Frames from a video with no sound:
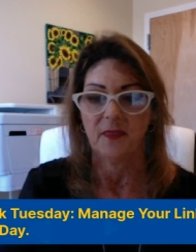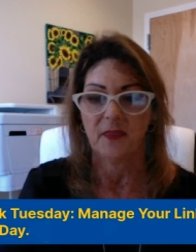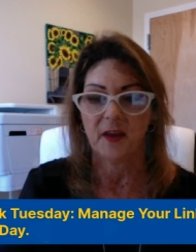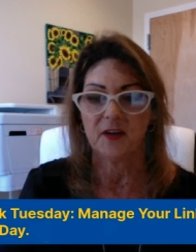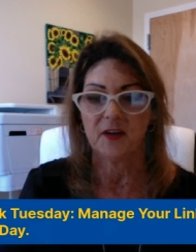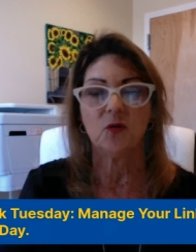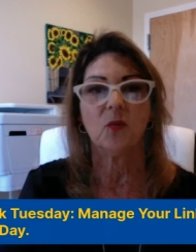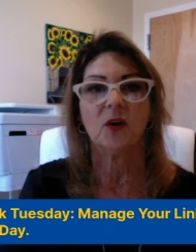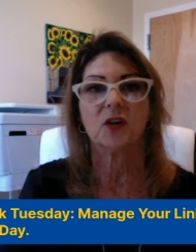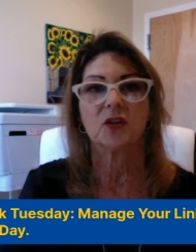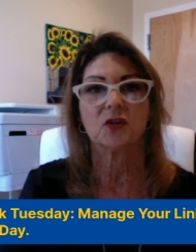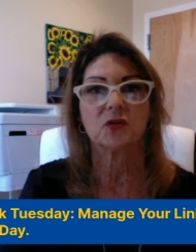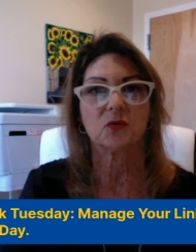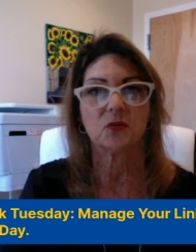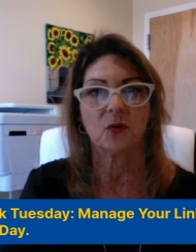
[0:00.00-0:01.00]
Then you want to
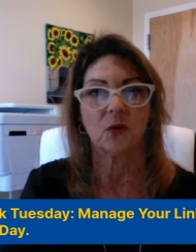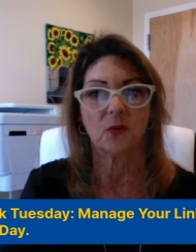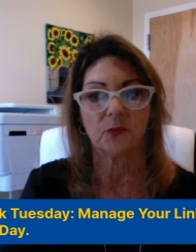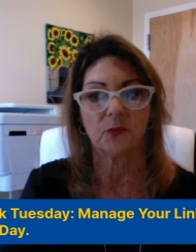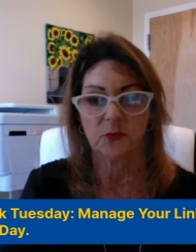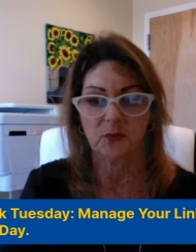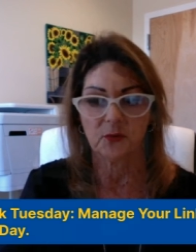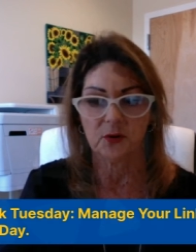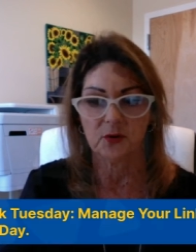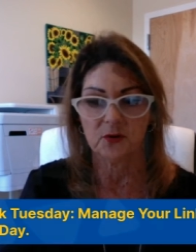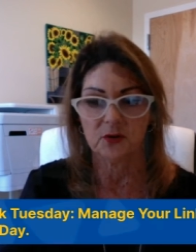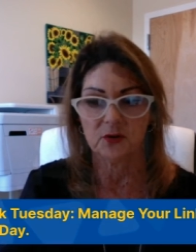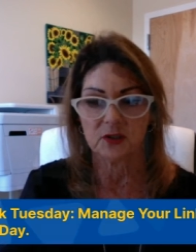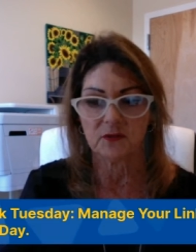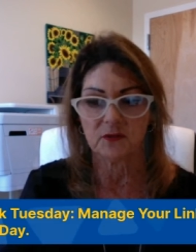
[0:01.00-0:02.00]
scroll through the
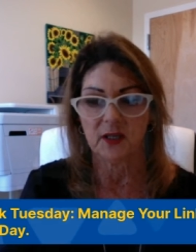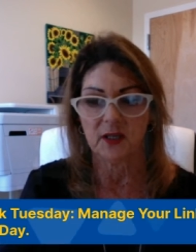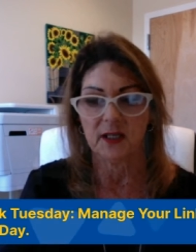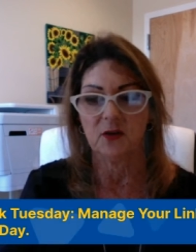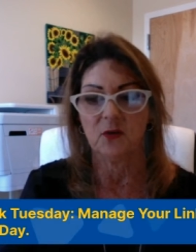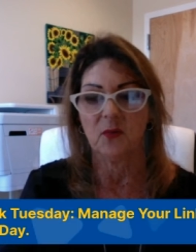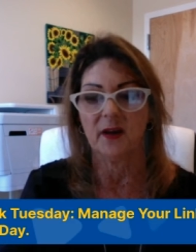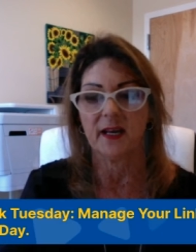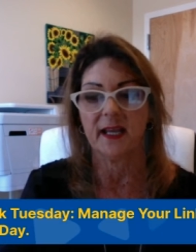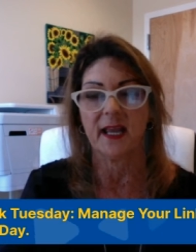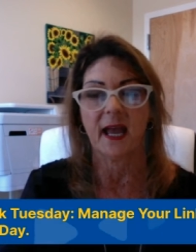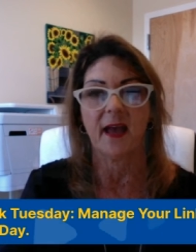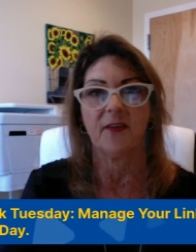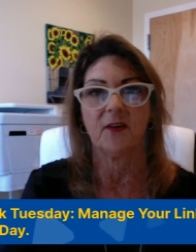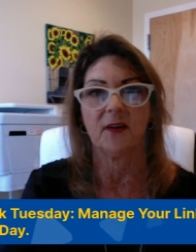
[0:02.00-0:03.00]
news feed and you want to
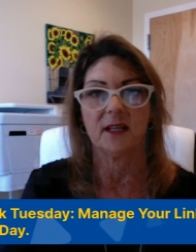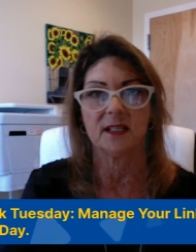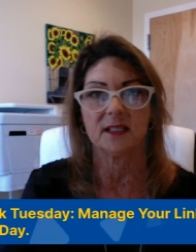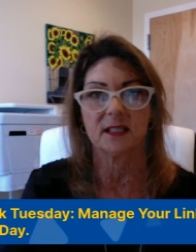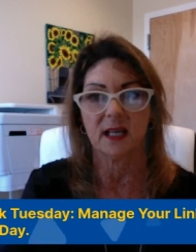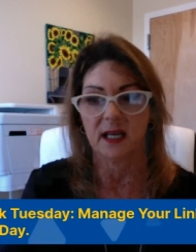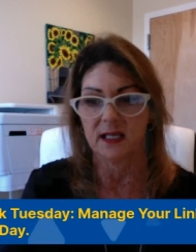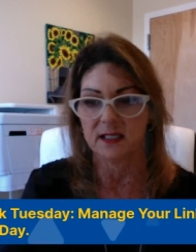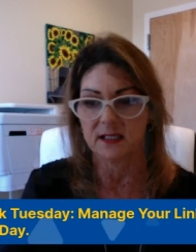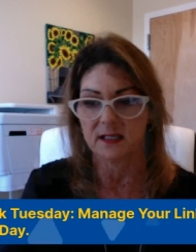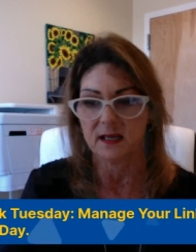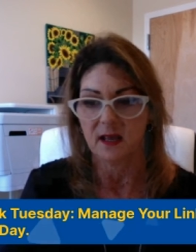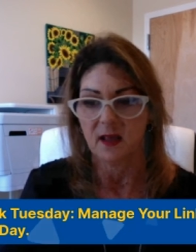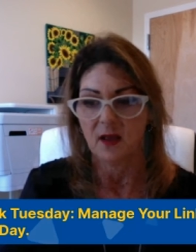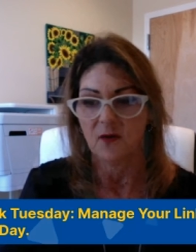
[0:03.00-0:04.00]
gather
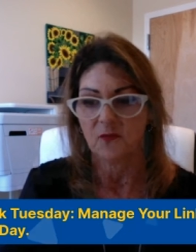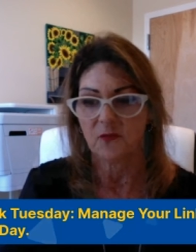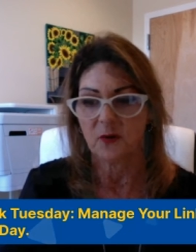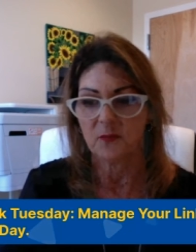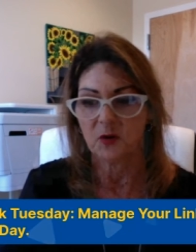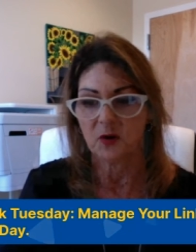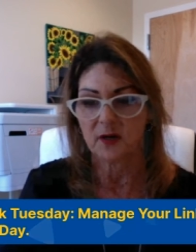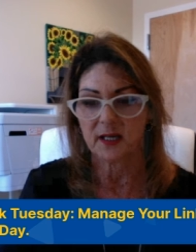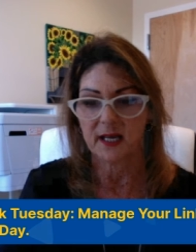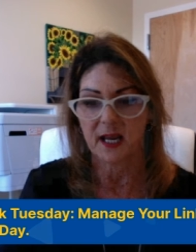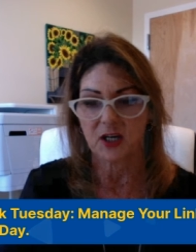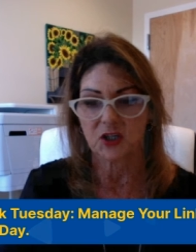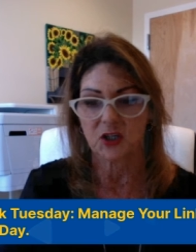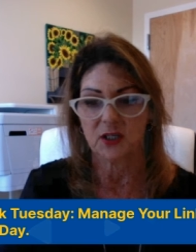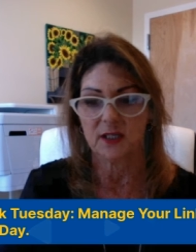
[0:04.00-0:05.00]
insights from your
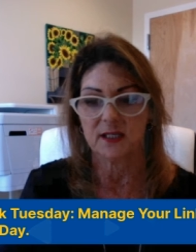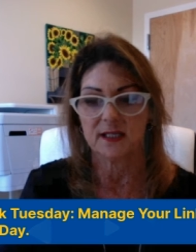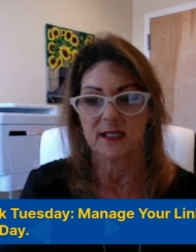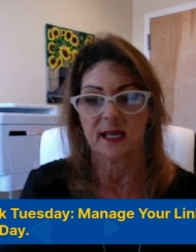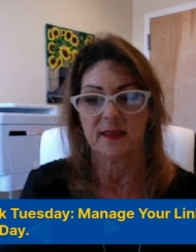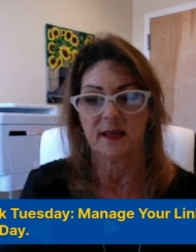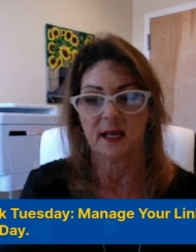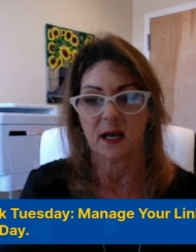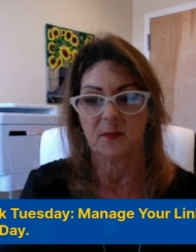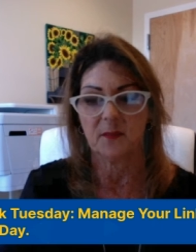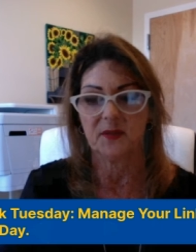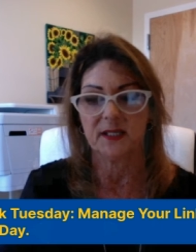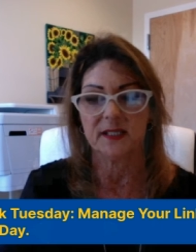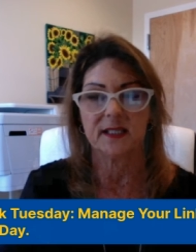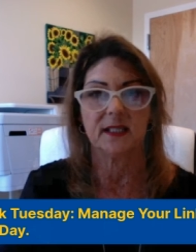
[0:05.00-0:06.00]
connections and the
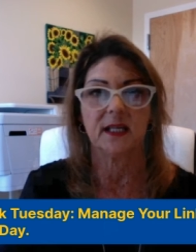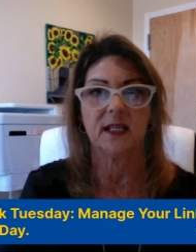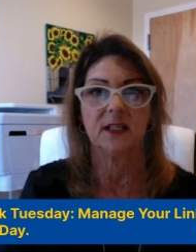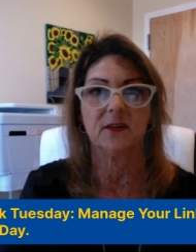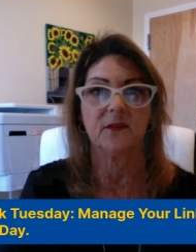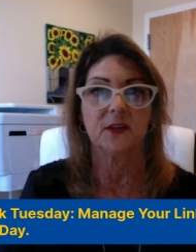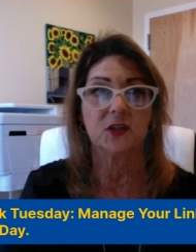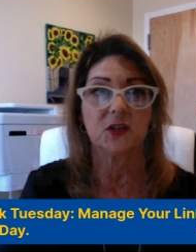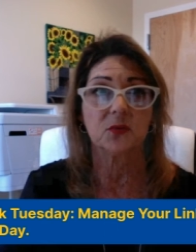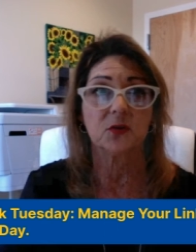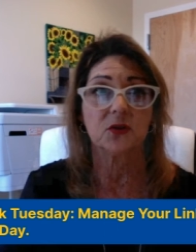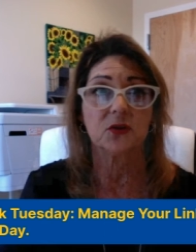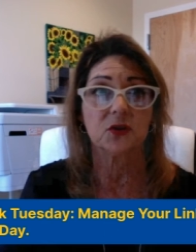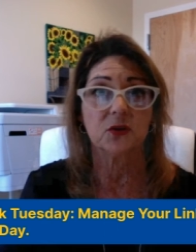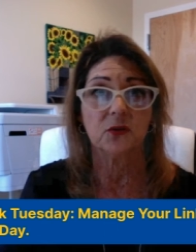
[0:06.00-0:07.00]
companies and
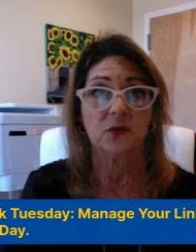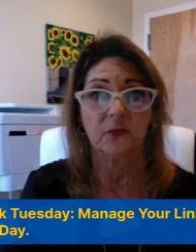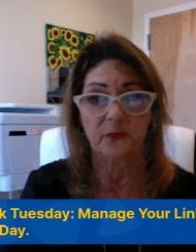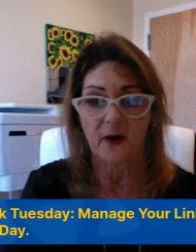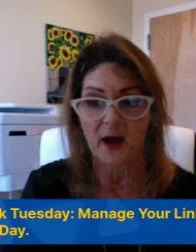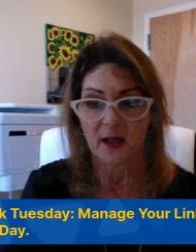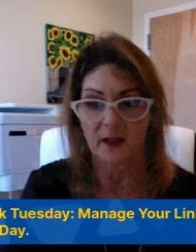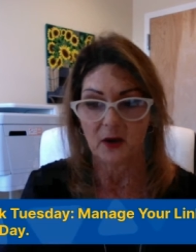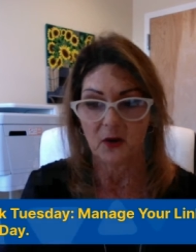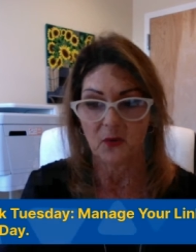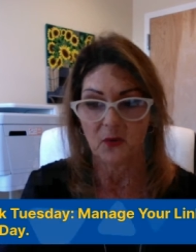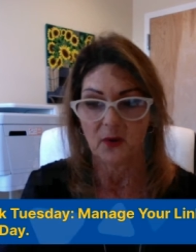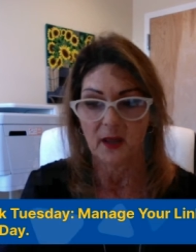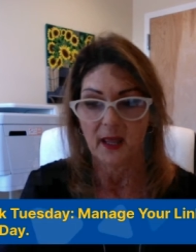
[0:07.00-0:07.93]
individuals you follow